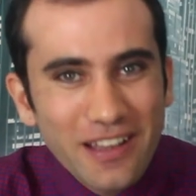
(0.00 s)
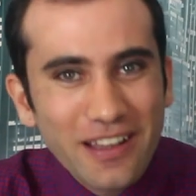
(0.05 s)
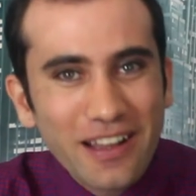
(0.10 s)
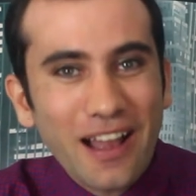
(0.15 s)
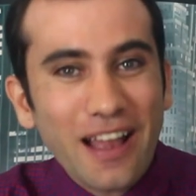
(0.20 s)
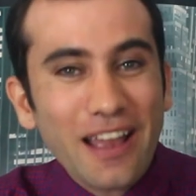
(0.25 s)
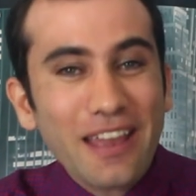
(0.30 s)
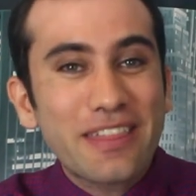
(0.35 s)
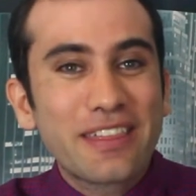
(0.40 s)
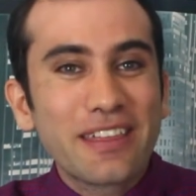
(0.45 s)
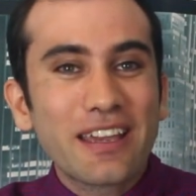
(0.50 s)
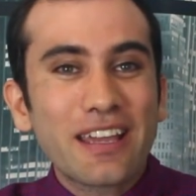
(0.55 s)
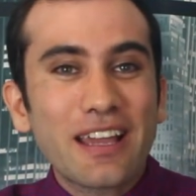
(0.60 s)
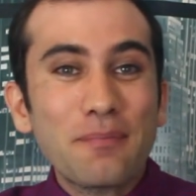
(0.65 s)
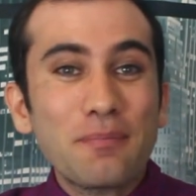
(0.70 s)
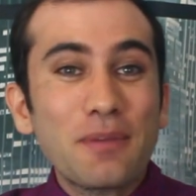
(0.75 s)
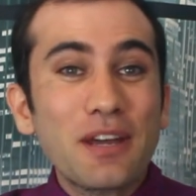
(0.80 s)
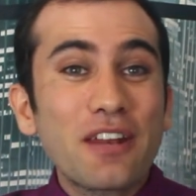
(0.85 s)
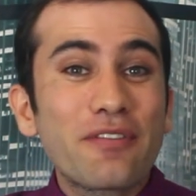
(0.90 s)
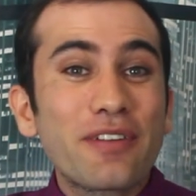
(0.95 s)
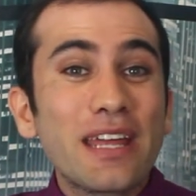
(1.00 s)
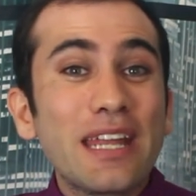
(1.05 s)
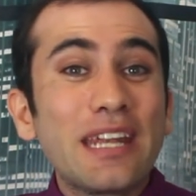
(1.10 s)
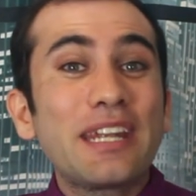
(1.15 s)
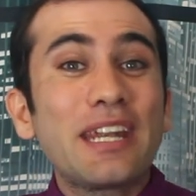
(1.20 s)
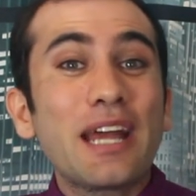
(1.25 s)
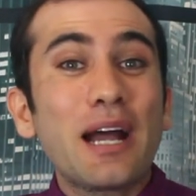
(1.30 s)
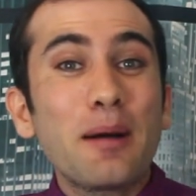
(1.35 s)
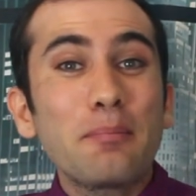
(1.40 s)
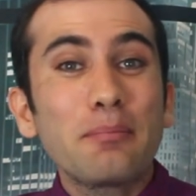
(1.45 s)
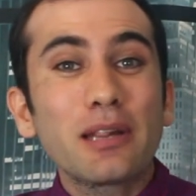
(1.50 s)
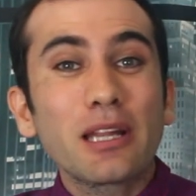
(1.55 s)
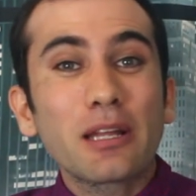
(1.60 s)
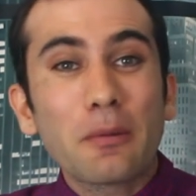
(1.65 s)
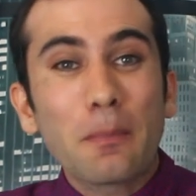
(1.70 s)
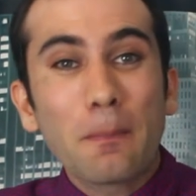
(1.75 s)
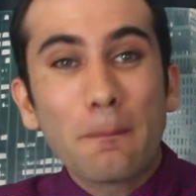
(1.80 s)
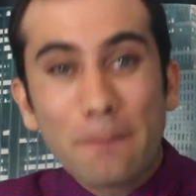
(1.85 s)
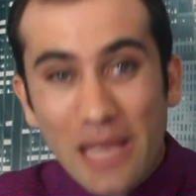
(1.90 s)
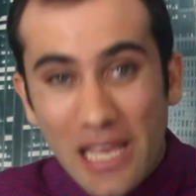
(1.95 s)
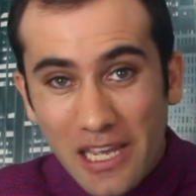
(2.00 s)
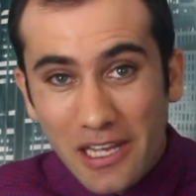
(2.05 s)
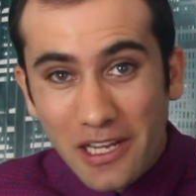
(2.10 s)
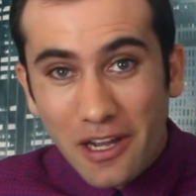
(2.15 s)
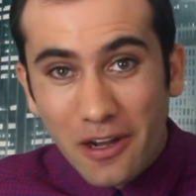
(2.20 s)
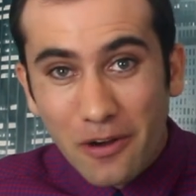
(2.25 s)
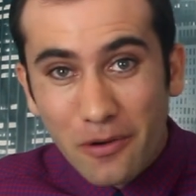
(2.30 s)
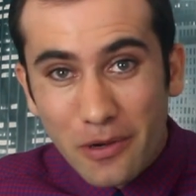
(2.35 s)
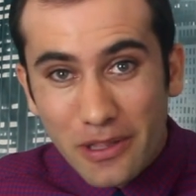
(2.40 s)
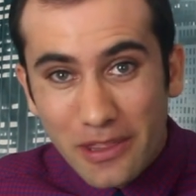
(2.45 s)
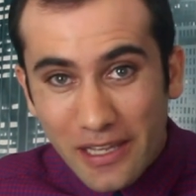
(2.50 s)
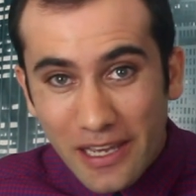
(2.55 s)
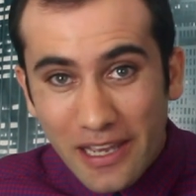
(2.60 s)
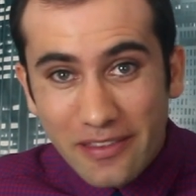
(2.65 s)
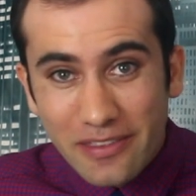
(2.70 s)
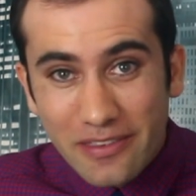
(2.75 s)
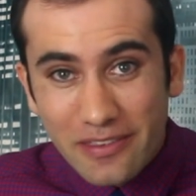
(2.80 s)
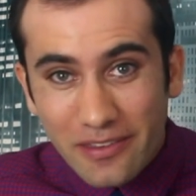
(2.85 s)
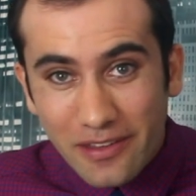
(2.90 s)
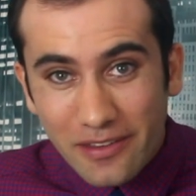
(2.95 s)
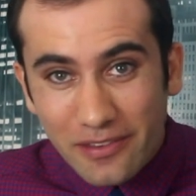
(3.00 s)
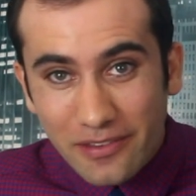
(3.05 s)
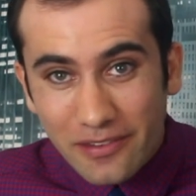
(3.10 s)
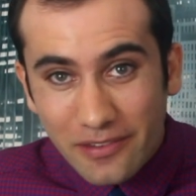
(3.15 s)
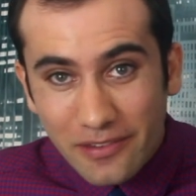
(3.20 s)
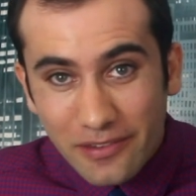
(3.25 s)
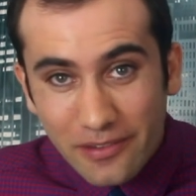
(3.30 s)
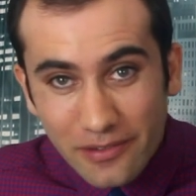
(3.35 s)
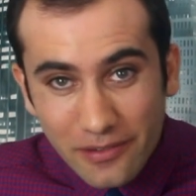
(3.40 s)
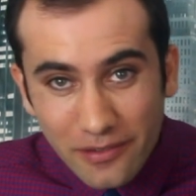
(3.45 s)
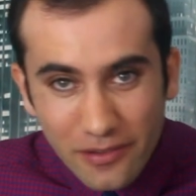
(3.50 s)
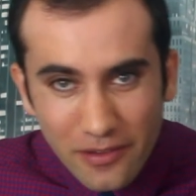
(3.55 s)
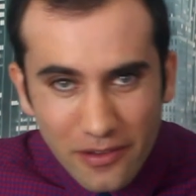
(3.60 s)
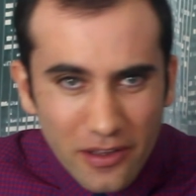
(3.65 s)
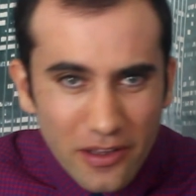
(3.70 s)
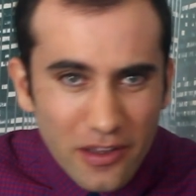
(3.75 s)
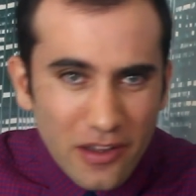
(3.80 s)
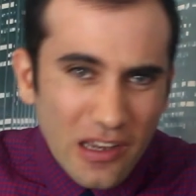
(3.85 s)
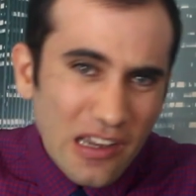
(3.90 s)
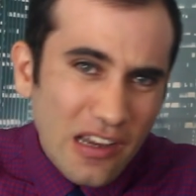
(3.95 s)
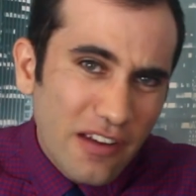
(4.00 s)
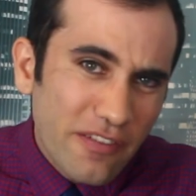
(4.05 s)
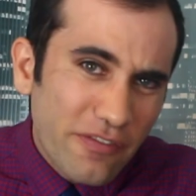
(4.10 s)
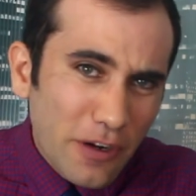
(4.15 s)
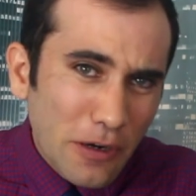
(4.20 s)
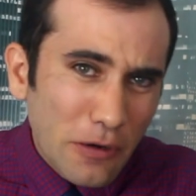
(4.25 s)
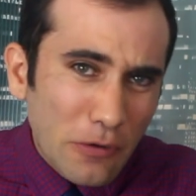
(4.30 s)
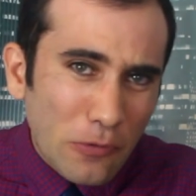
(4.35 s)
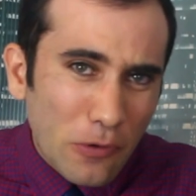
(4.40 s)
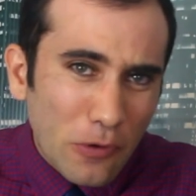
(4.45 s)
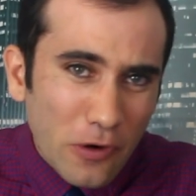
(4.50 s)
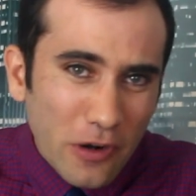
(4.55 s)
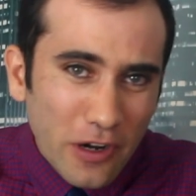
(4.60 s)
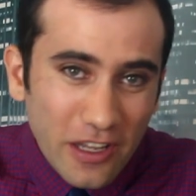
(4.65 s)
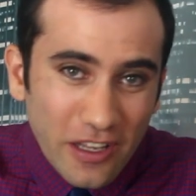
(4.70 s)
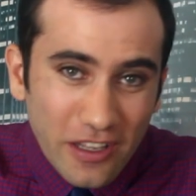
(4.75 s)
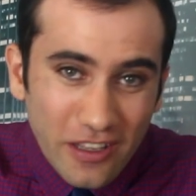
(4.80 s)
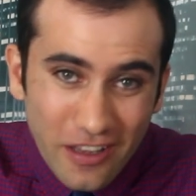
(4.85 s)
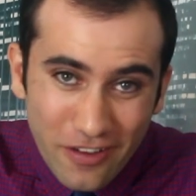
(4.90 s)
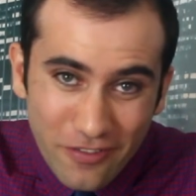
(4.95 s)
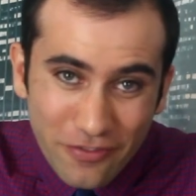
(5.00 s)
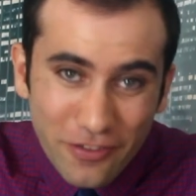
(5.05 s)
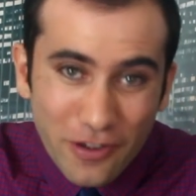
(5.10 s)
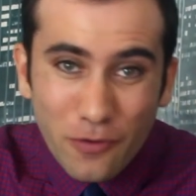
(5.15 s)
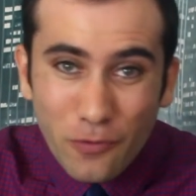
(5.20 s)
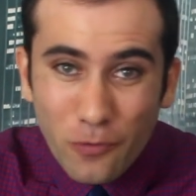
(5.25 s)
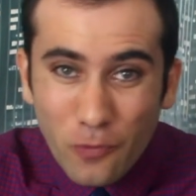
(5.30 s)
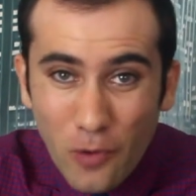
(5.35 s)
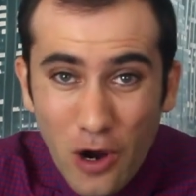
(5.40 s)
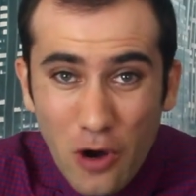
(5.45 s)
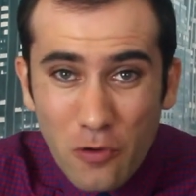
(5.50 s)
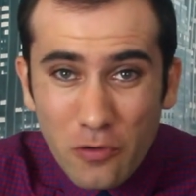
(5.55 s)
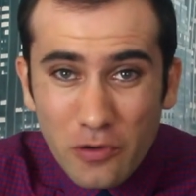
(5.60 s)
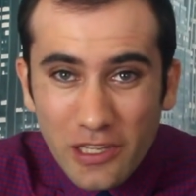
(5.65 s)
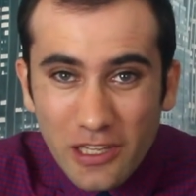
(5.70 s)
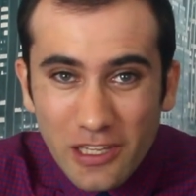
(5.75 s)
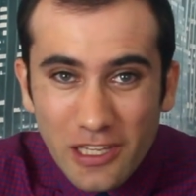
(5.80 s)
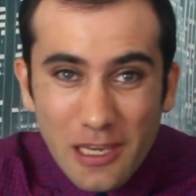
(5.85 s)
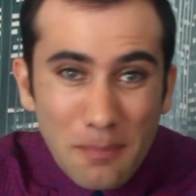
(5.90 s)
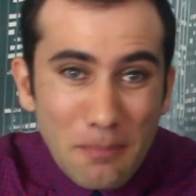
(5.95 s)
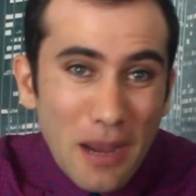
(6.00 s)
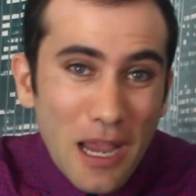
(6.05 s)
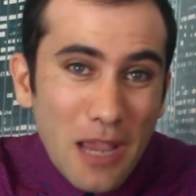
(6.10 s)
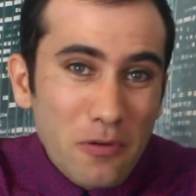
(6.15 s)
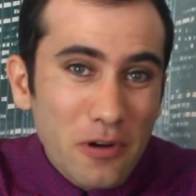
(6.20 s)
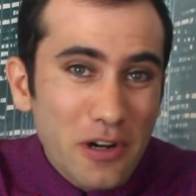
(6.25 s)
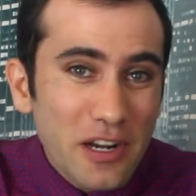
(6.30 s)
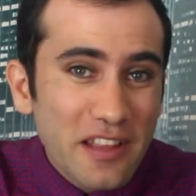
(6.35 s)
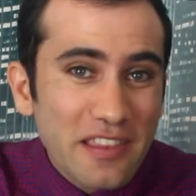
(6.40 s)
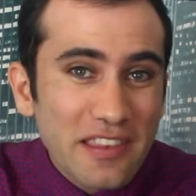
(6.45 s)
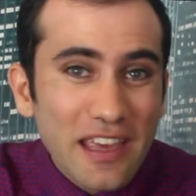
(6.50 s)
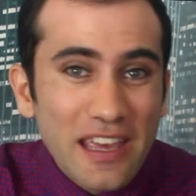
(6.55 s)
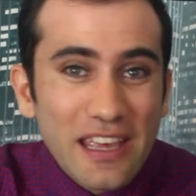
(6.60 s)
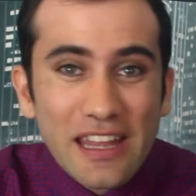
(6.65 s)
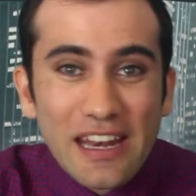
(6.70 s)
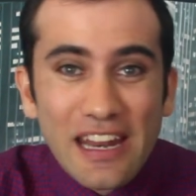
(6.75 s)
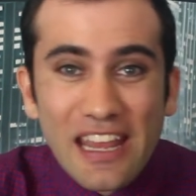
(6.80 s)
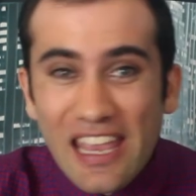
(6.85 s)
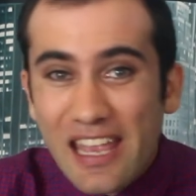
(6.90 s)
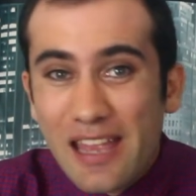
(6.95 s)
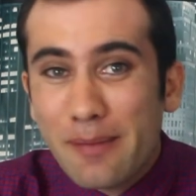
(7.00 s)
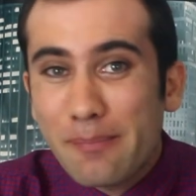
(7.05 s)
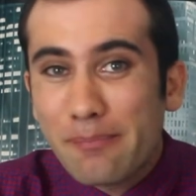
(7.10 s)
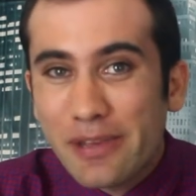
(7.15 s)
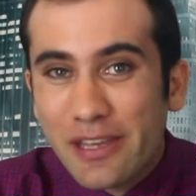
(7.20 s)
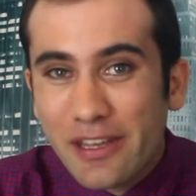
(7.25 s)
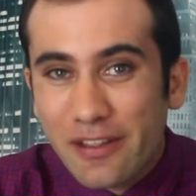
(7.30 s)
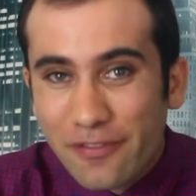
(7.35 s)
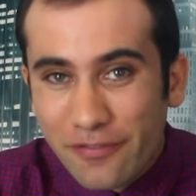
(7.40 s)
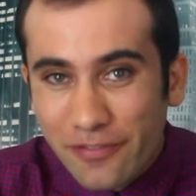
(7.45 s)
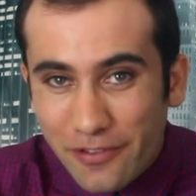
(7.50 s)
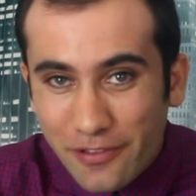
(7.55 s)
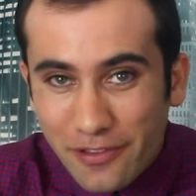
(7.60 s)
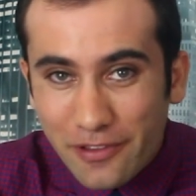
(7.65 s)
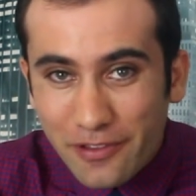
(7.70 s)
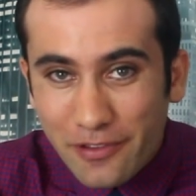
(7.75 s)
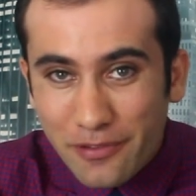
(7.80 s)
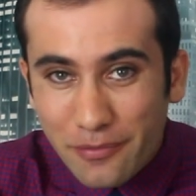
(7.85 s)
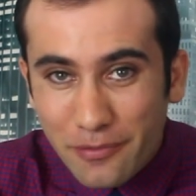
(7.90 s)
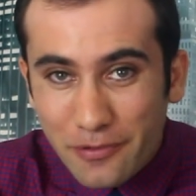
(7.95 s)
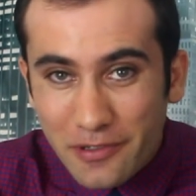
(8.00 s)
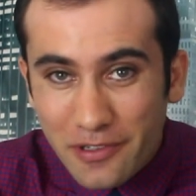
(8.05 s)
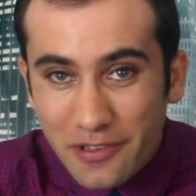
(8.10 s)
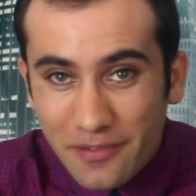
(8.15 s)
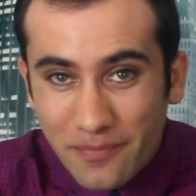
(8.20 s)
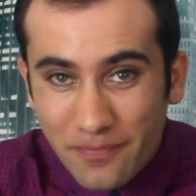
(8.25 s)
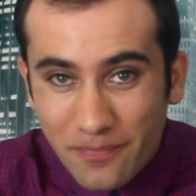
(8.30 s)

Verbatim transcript: I think I might have hit Tumblr bingo with that sentence. Fair warning, if you're woke, you might want to take an Ambien for this one.